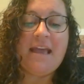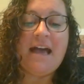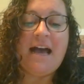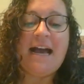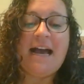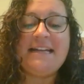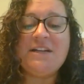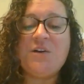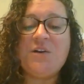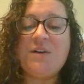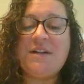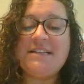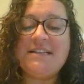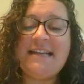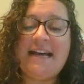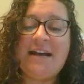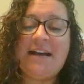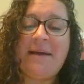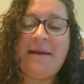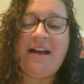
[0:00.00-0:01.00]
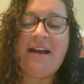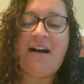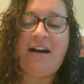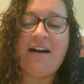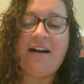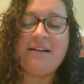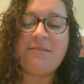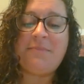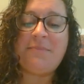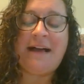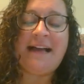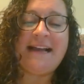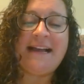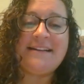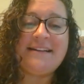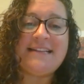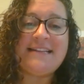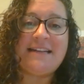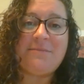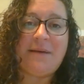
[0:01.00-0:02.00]
I noticed how my heart,
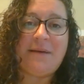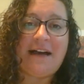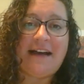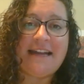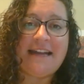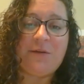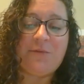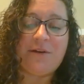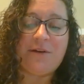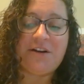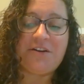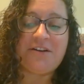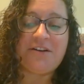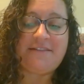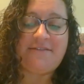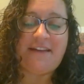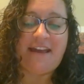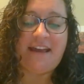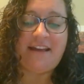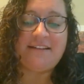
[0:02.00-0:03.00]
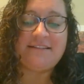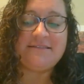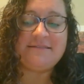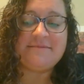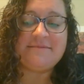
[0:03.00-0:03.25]
mind, and body were grieving.